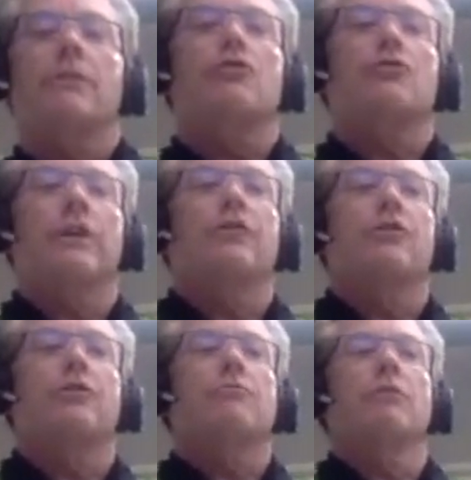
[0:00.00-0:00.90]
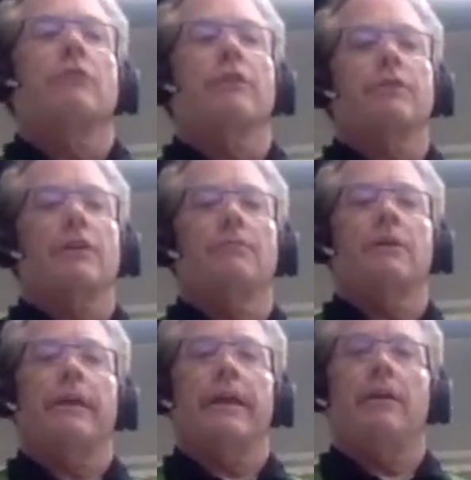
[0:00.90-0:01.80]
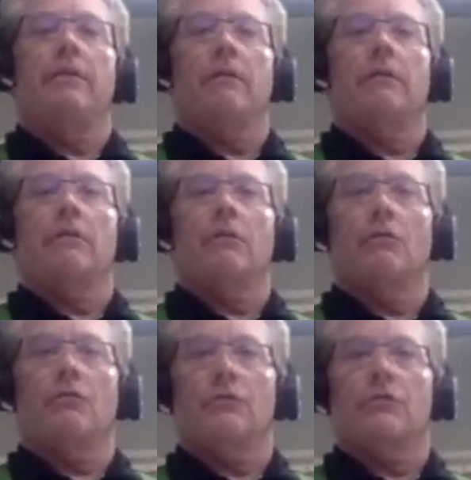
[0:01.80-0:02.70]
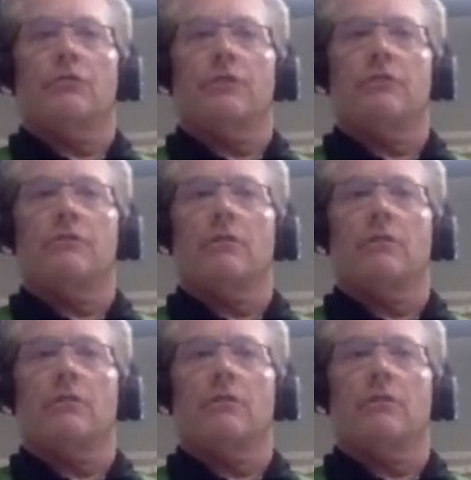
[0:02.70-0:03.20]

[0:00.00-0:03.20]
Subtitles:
stretches, we don't have time today to go through the stretches.